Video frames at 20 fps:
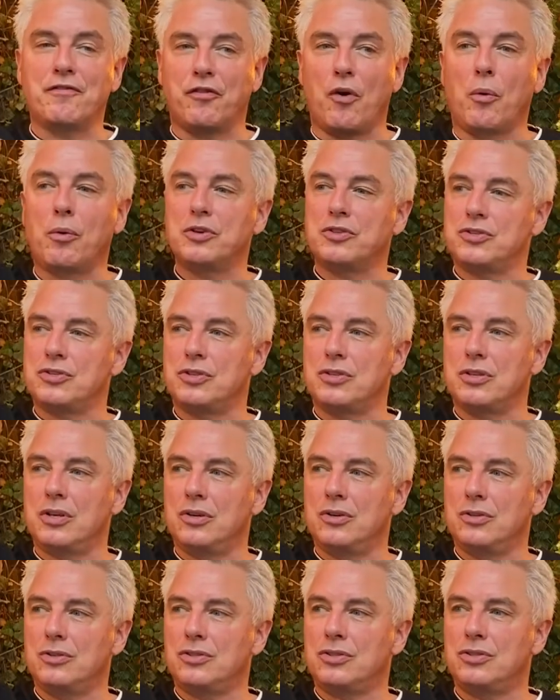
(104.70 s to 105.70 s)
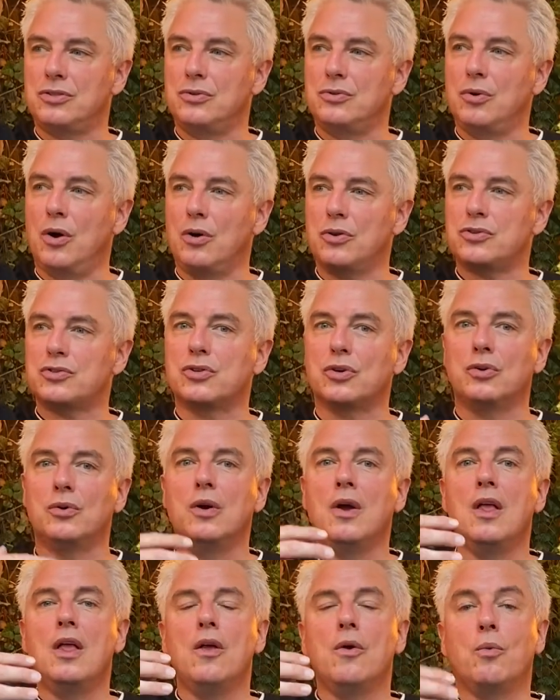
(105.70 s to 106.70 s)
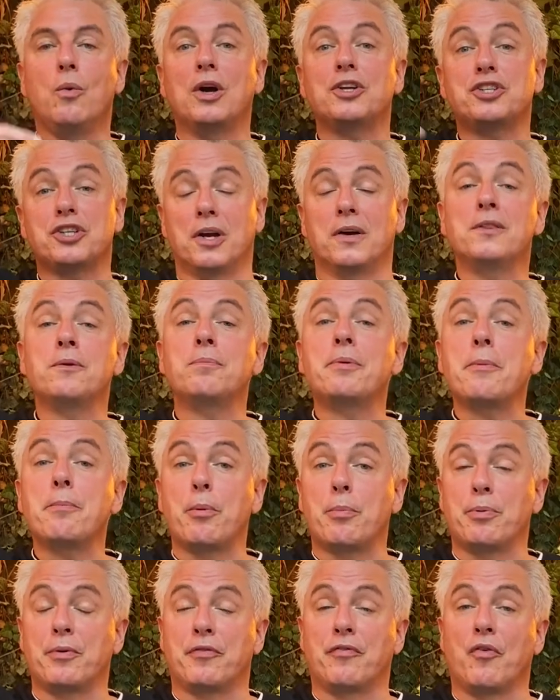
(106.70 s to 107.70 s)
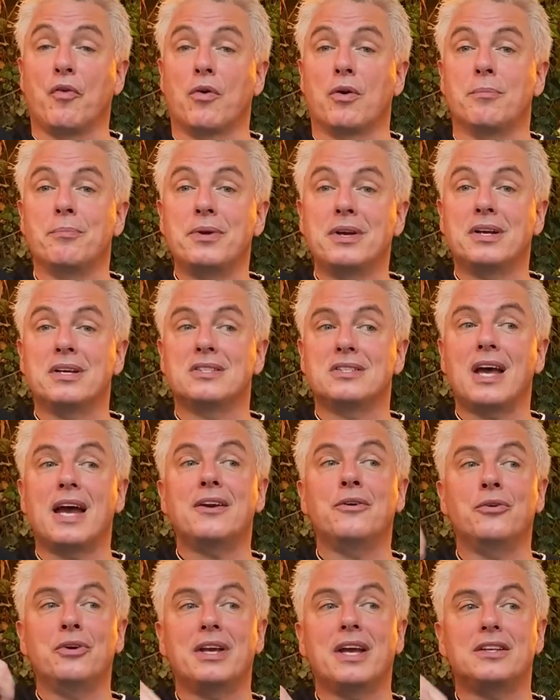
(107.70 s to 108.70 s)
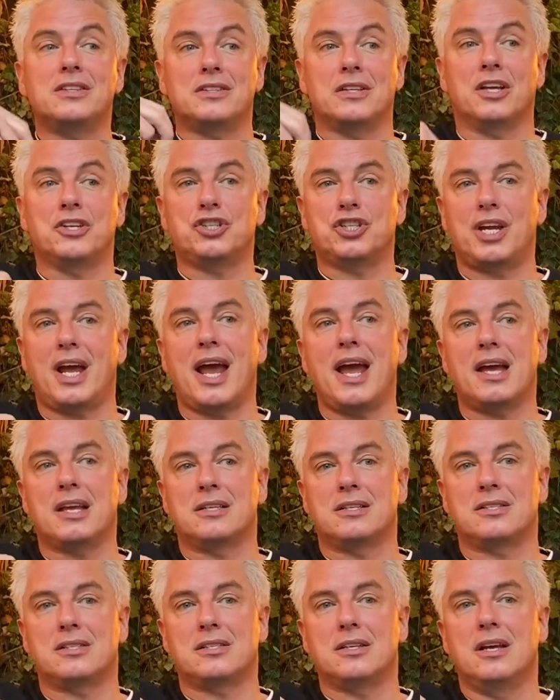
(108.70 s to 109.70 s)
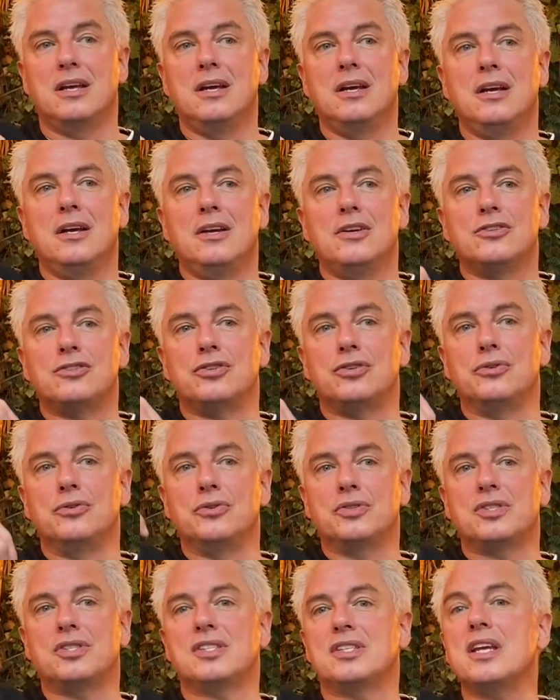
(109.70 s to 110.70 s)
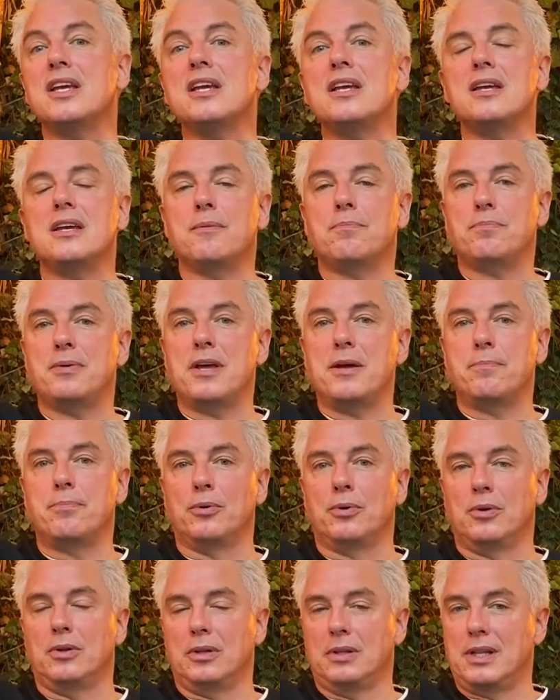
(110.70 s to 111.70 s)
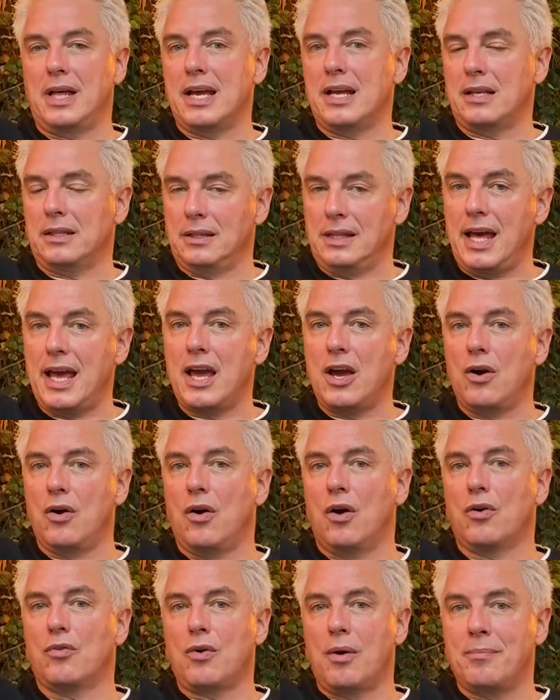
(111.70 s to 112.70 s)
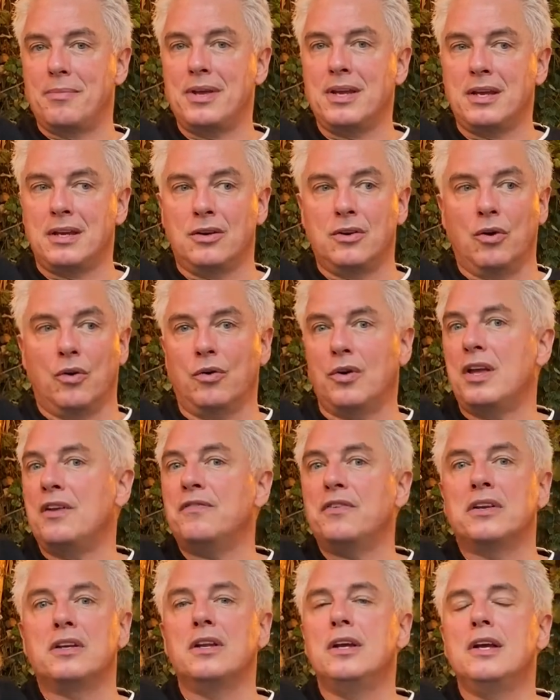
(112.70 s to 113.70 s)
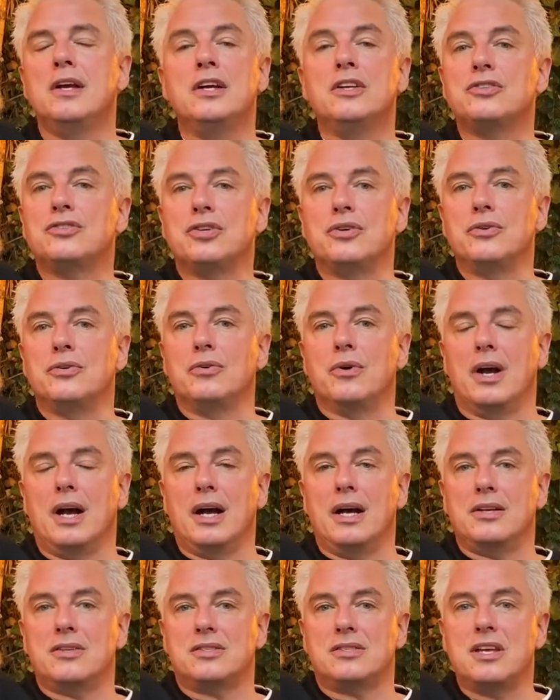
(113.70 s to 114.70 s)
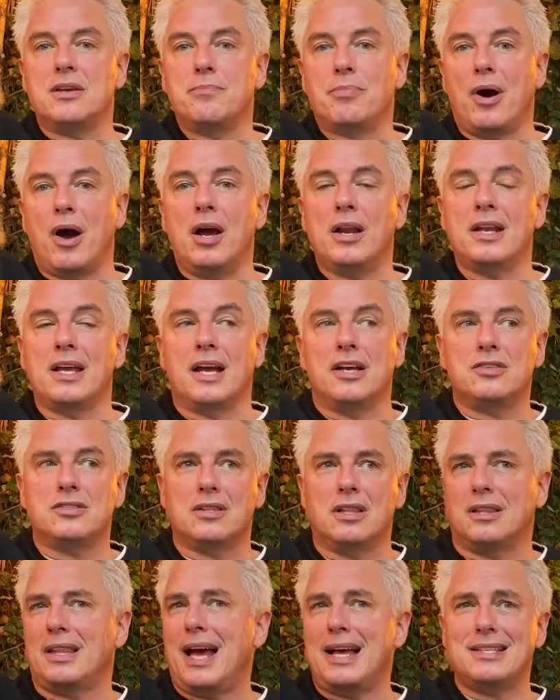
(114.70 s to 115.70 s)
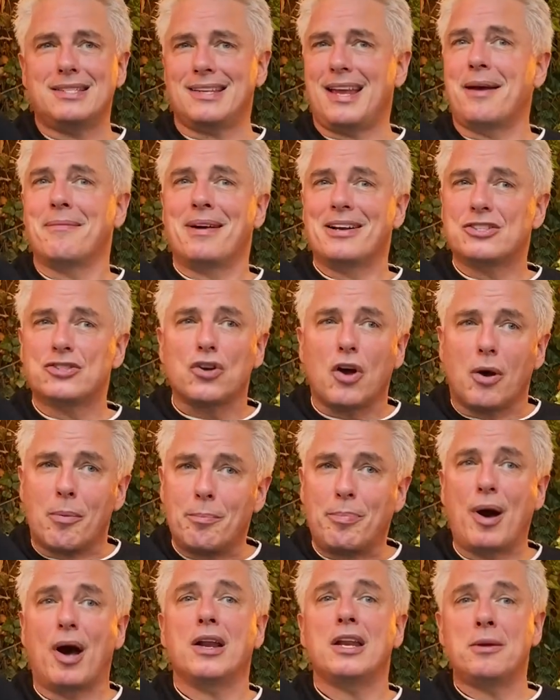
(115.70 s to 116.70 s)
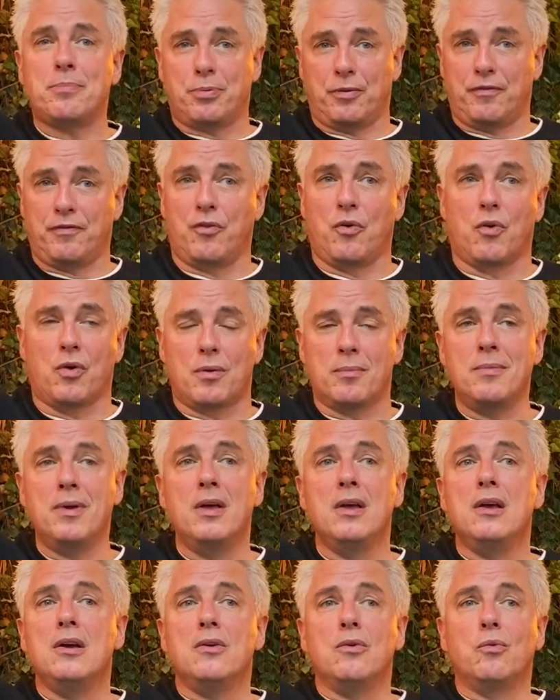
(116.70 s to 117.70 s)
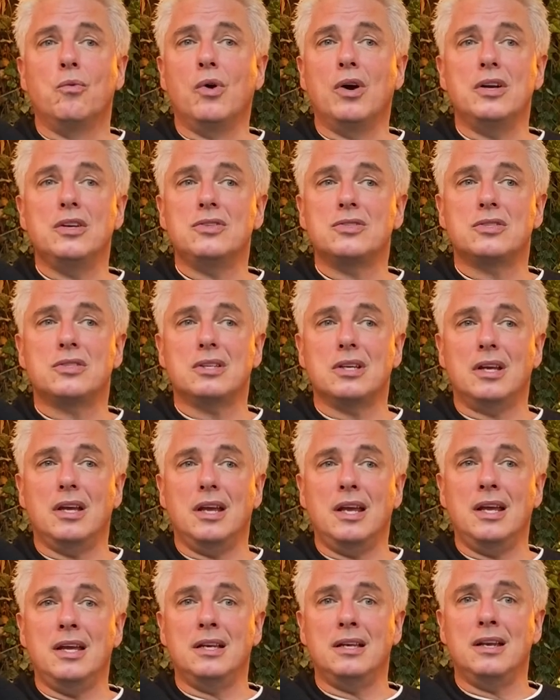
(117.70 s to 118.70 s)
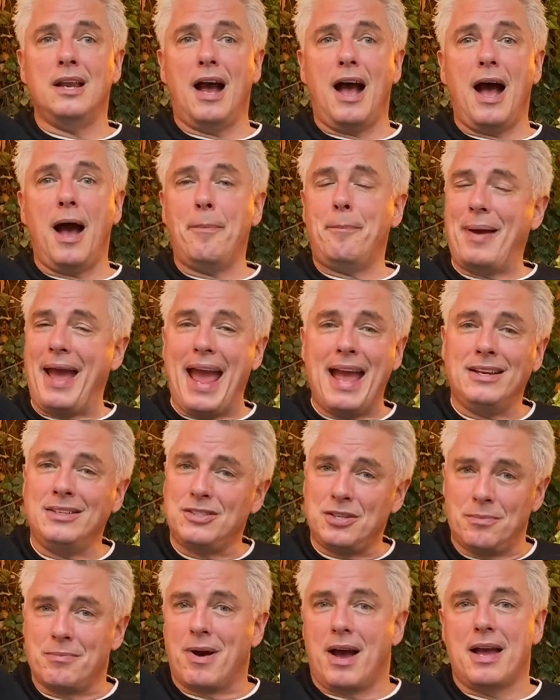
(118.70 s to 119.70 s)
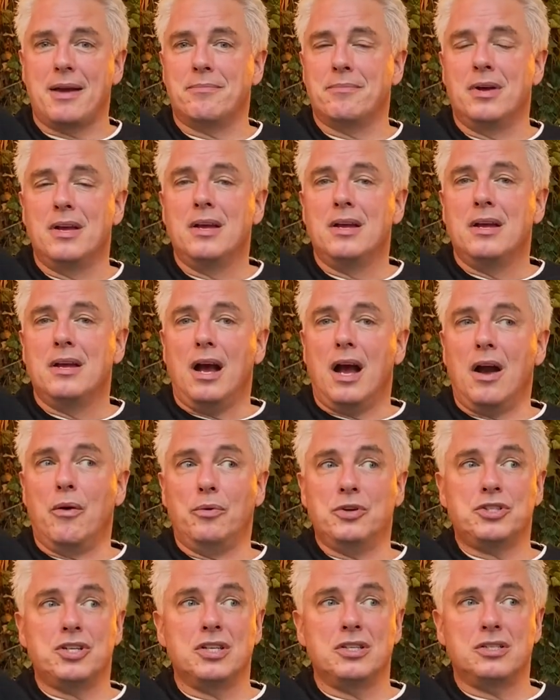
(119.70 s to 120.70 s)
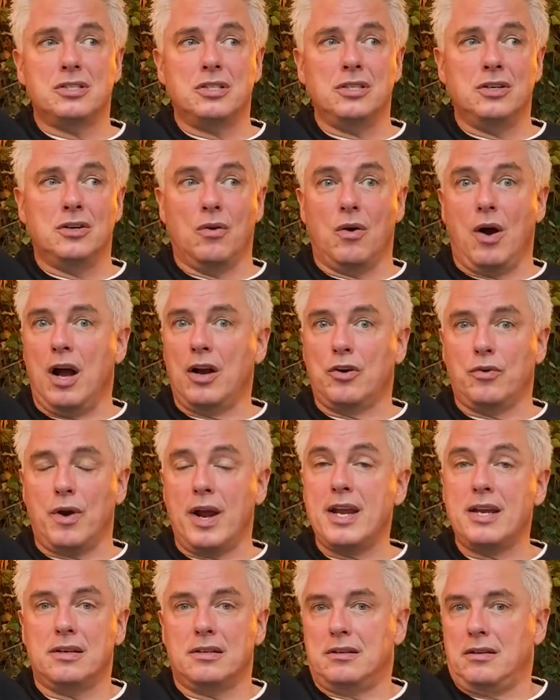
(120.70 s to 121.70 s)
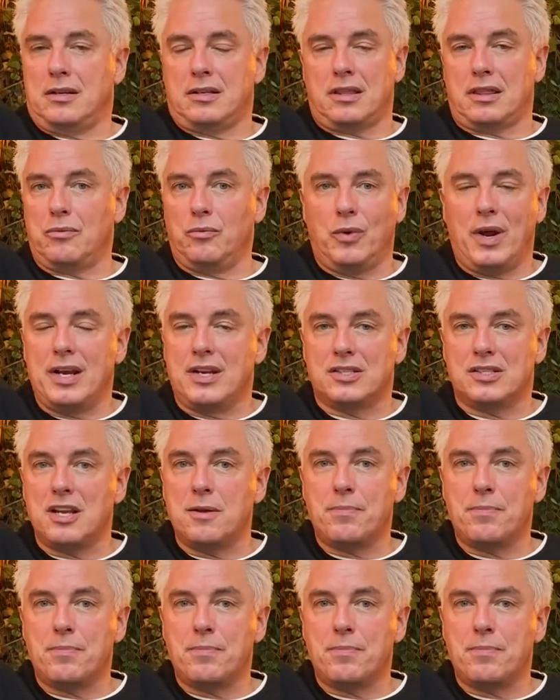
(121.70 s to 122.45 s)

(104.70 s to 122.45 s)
forward to also watching other people perform, because I don't get a chance to see people like Lea or Ramin, or even to see Bonnie. The last time I saw Bonnie perform was in a pantomime, which is, you know, a great way to see